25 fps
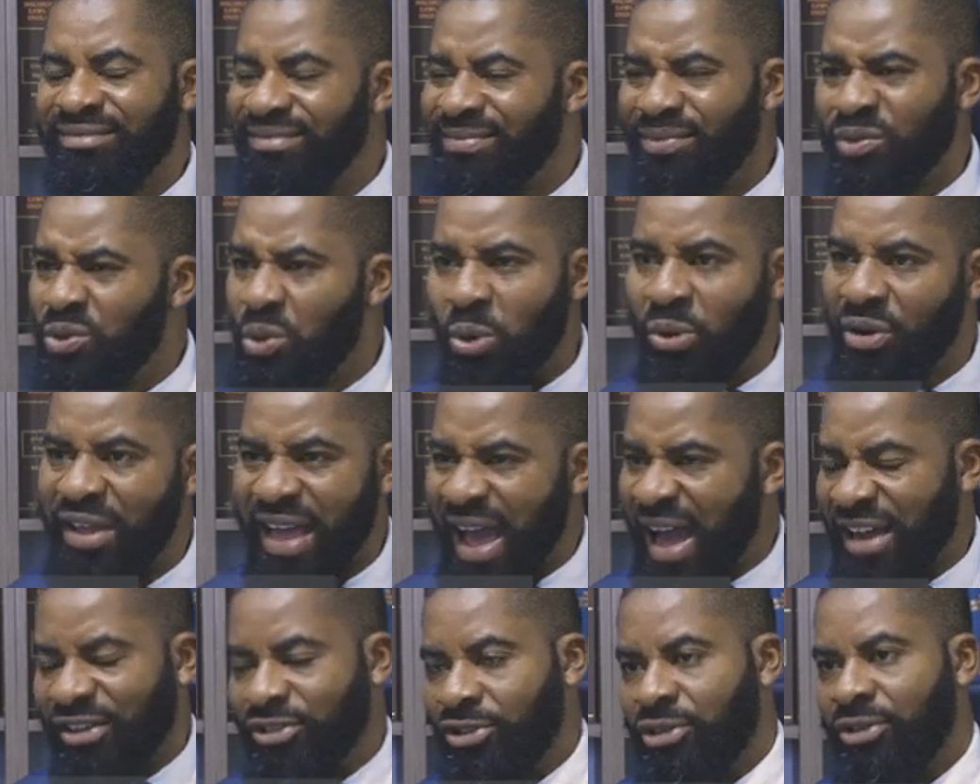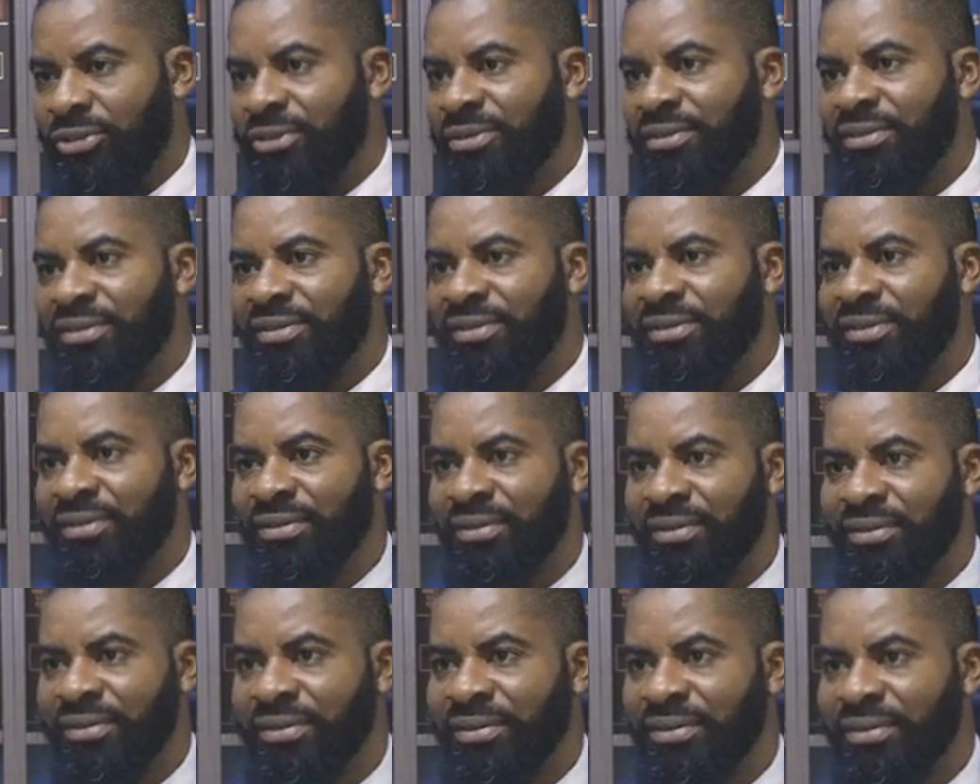No reaction.
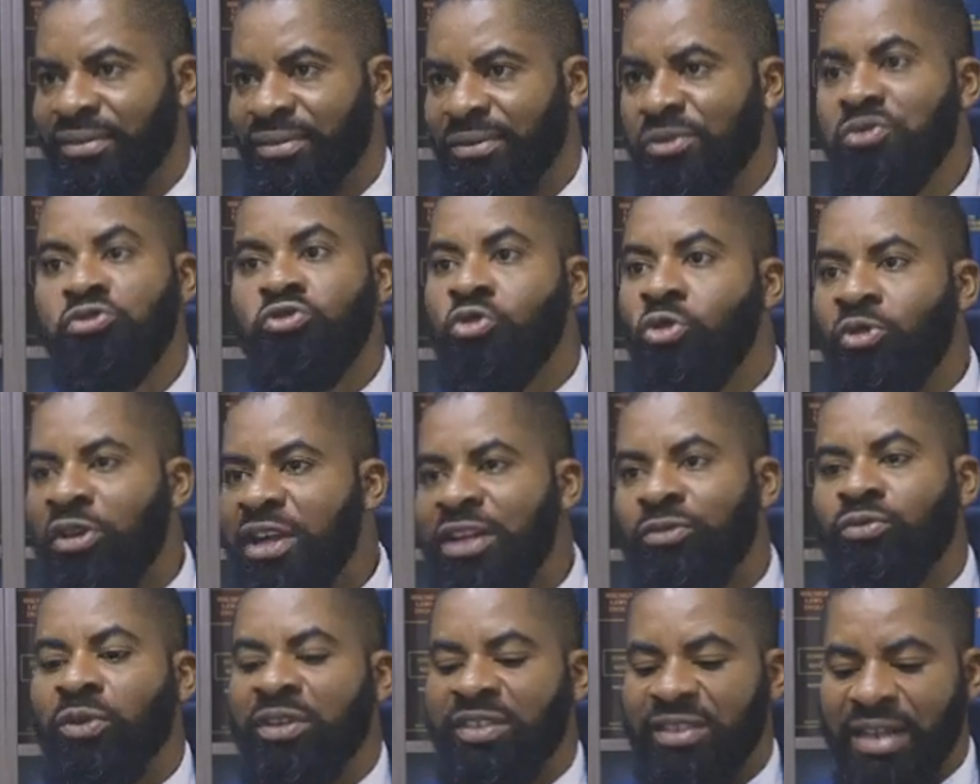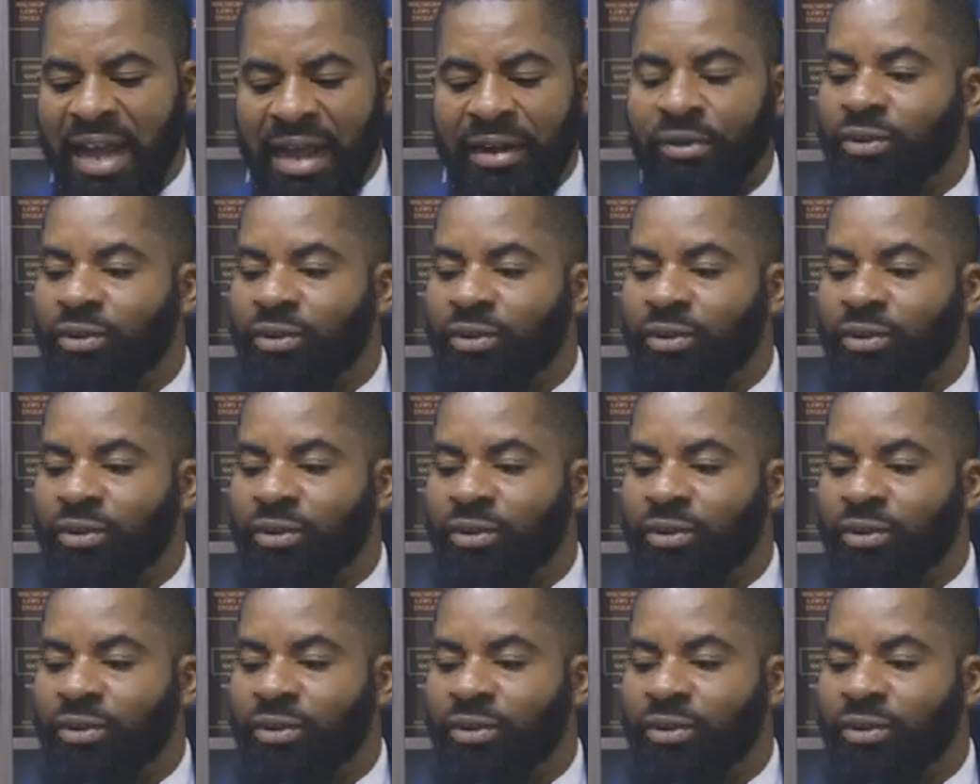No, it was like